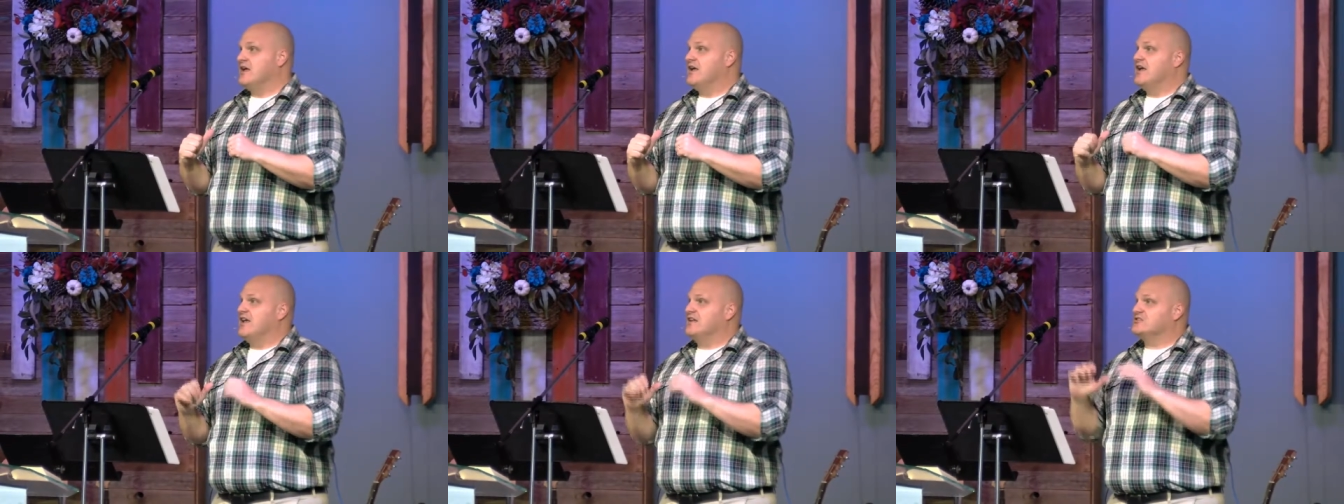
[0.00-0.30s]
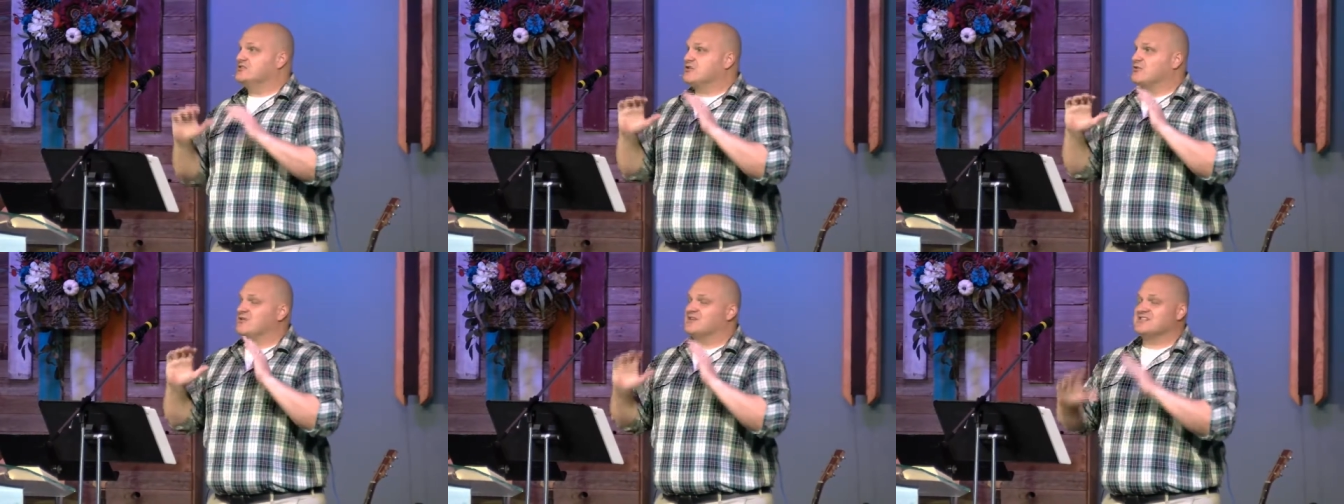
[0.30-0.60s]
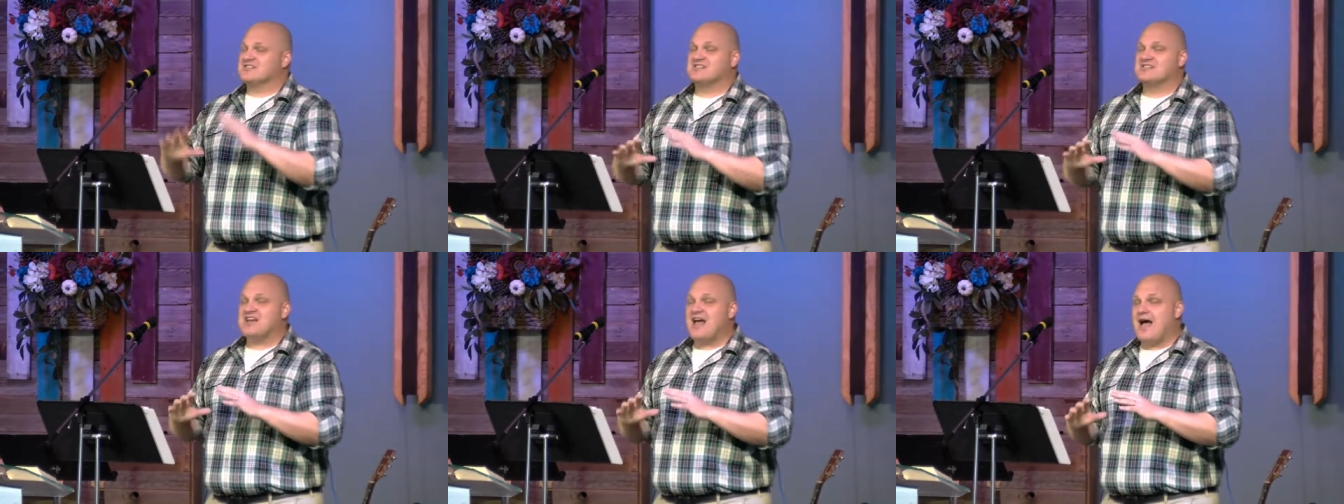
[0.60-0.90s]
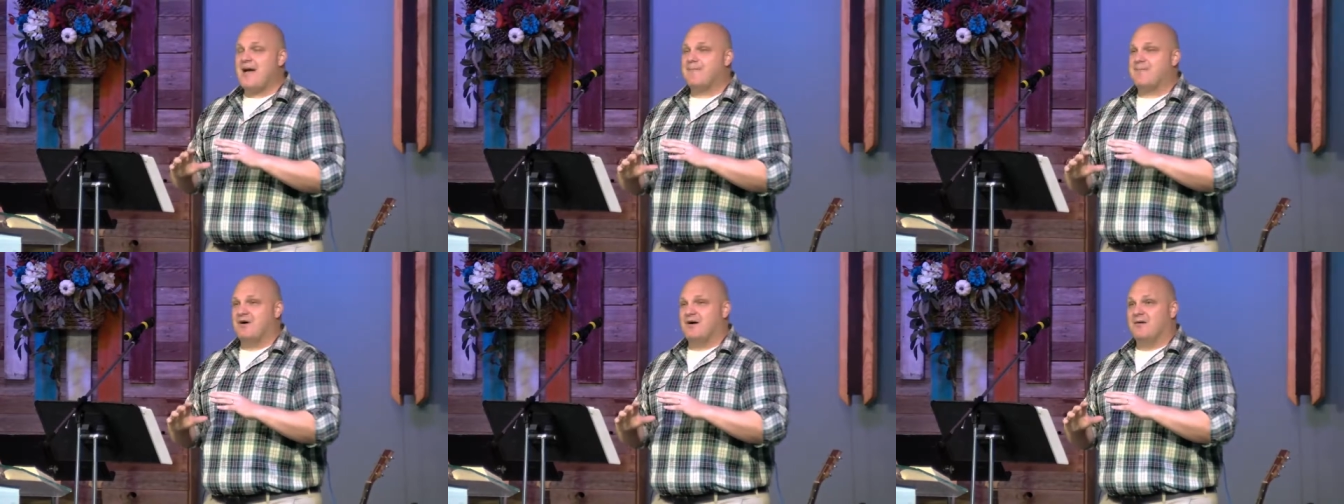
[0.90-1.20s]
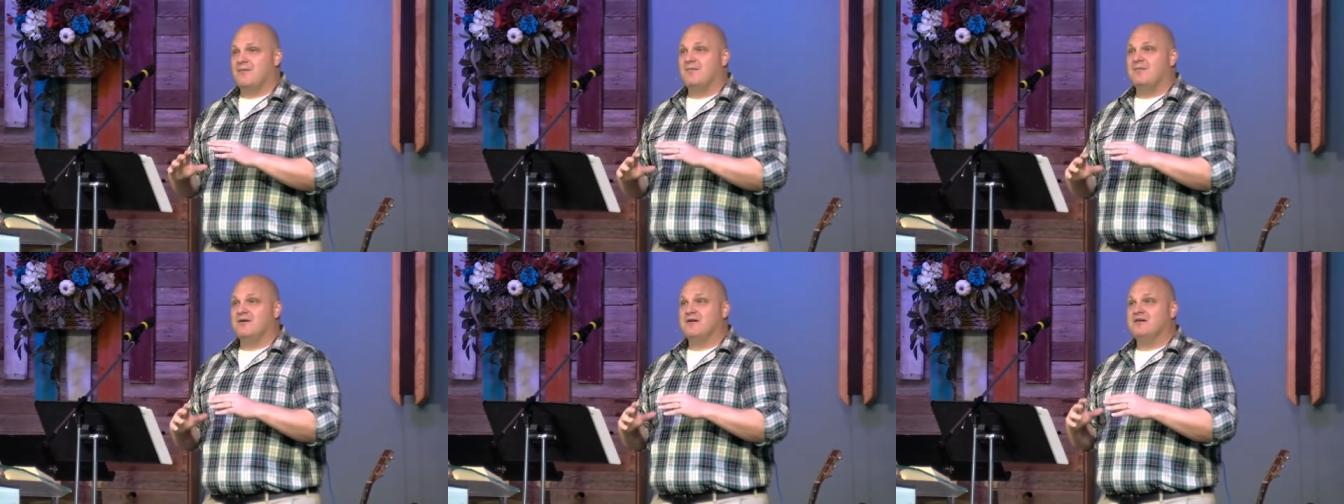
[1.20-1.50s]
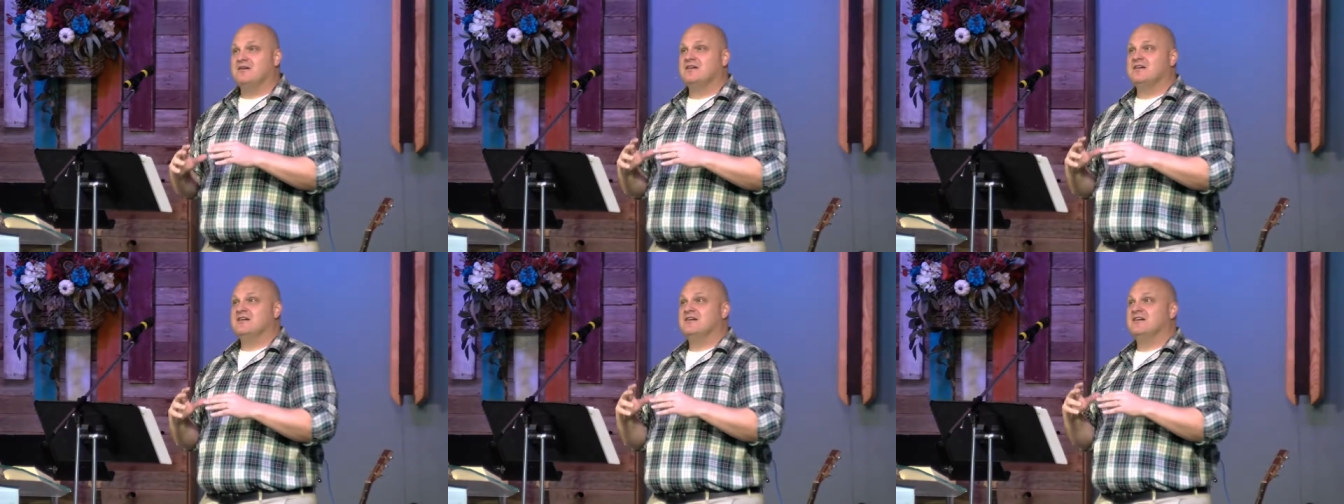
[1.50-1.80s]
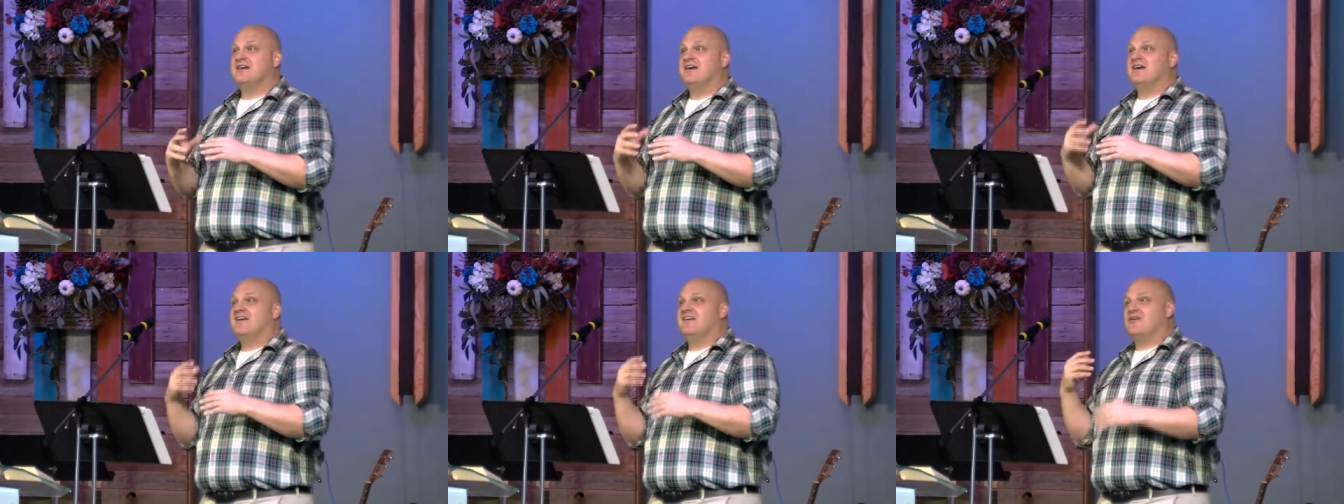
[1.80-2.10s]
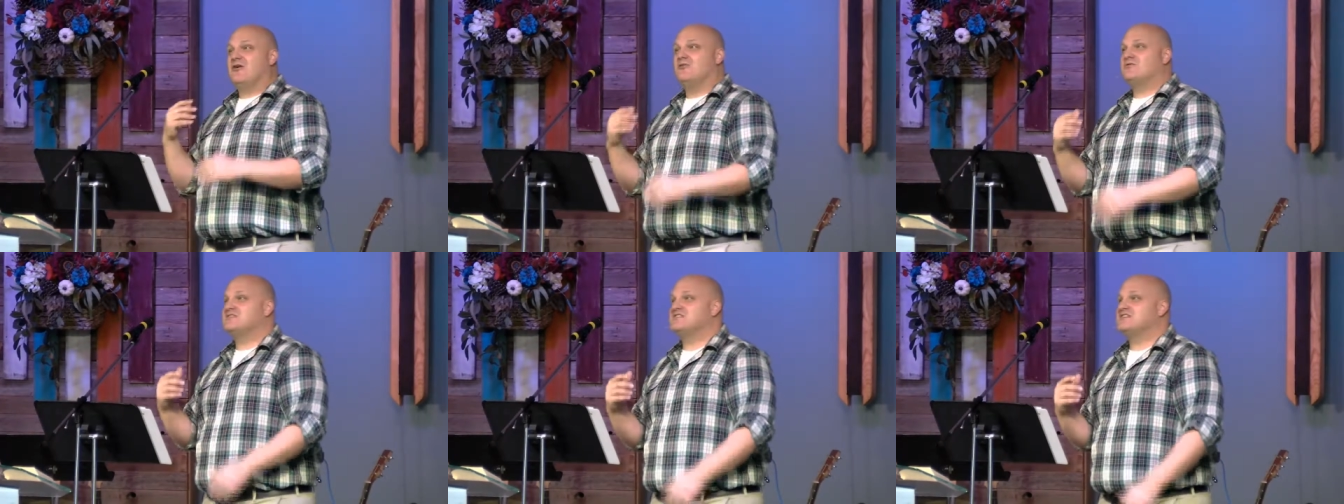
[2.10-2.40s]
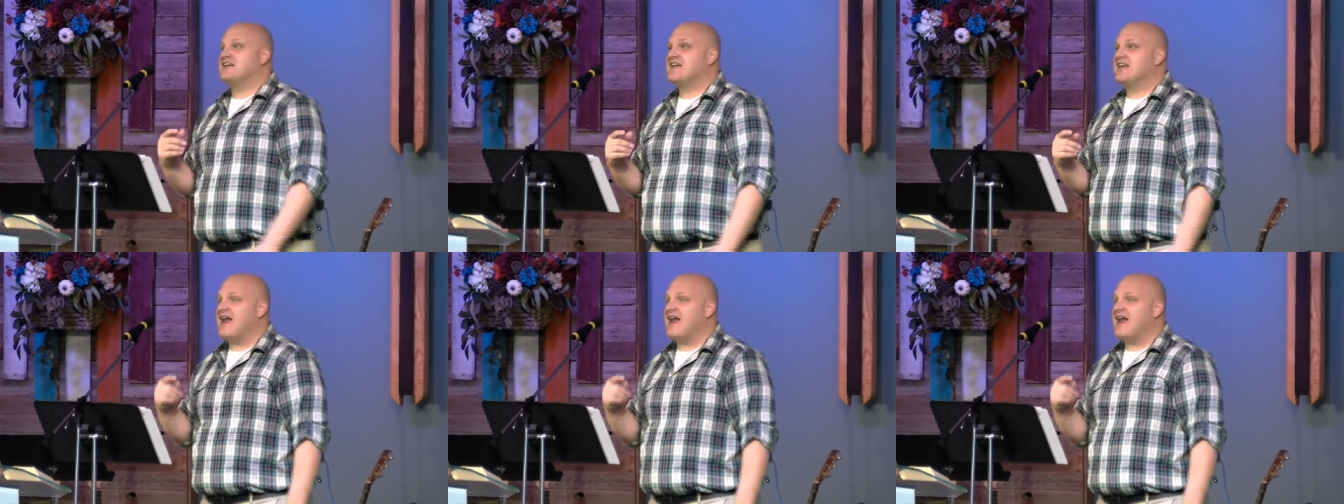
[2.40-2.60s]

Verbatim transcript: And so to stop them, coach said,